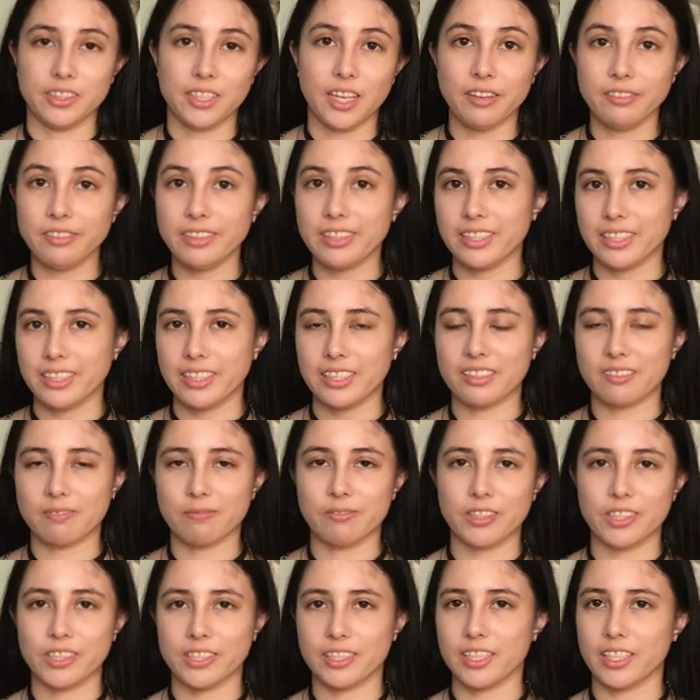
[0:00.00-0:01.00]
obviously I'm
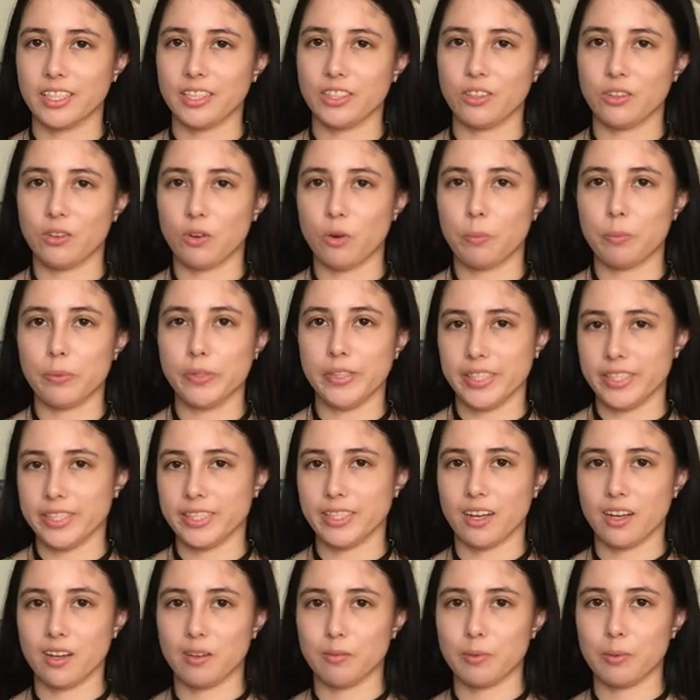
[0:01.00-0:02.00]
very excited to open this
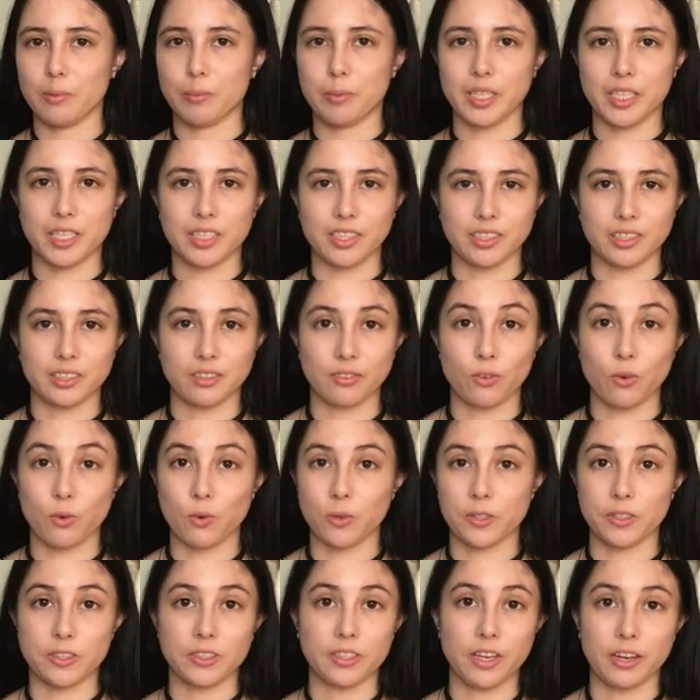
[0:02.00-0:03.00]
up because of
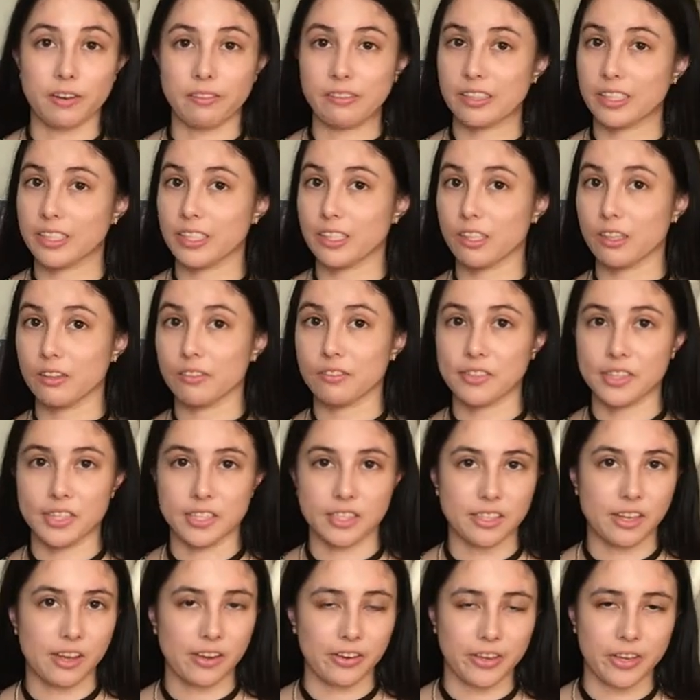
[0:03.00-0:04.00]
course I really love
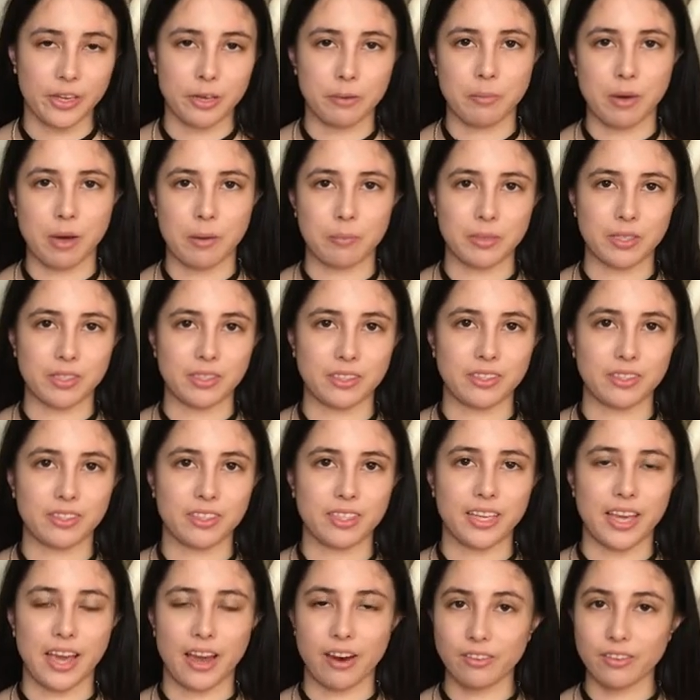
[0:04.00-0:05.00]
Sakiyamama's
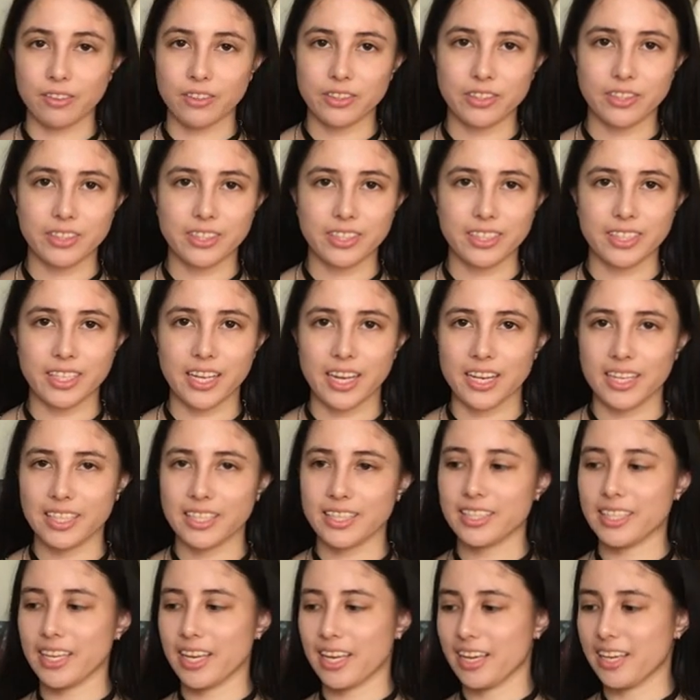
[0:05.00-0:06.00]
character
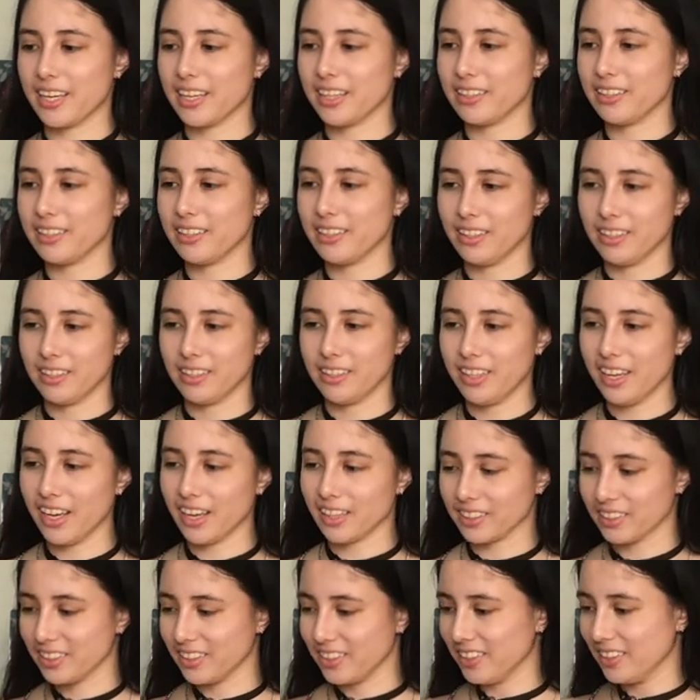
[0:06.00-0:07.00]
designs and yeah.
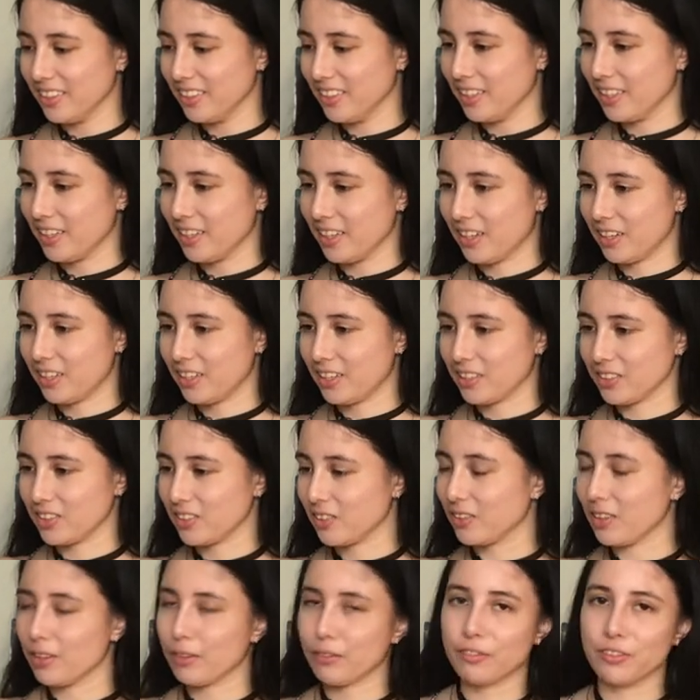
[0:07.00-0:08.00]
Uh,
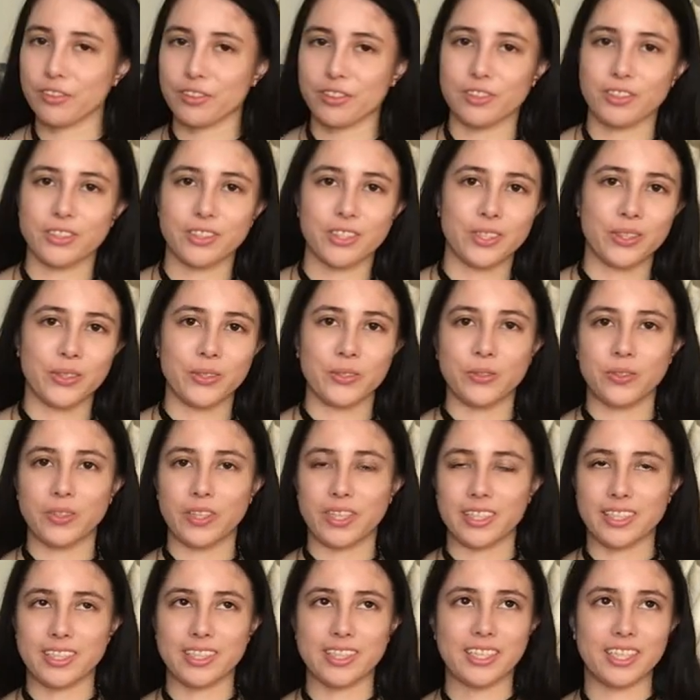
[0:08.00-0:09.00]
so without further ado,
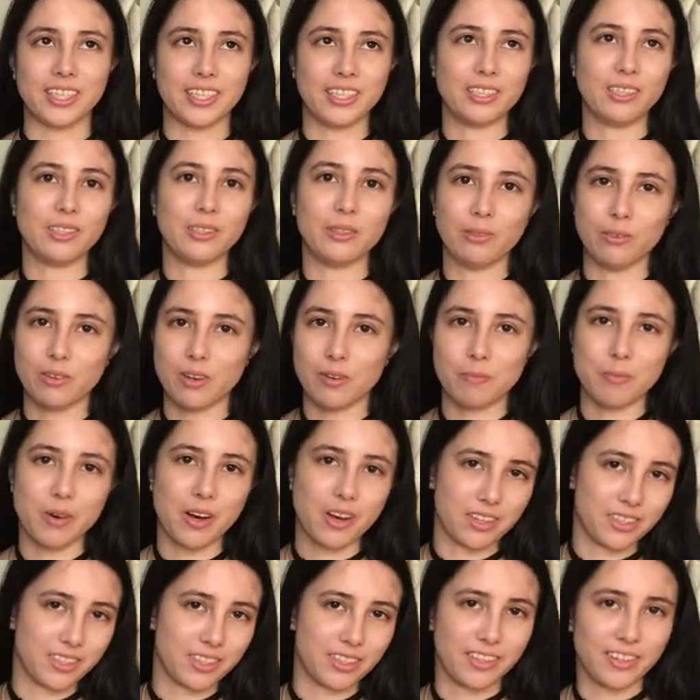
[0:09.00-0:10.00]
let's get to
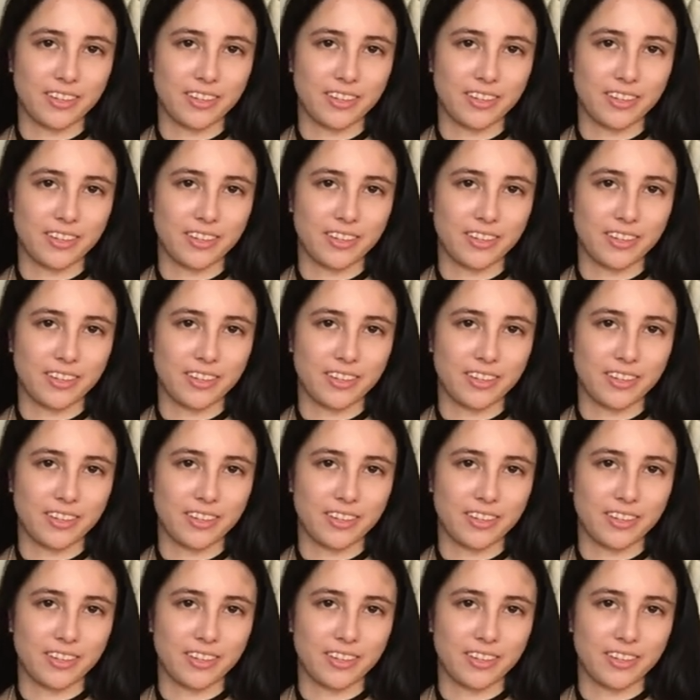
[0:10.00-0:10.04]
unboxing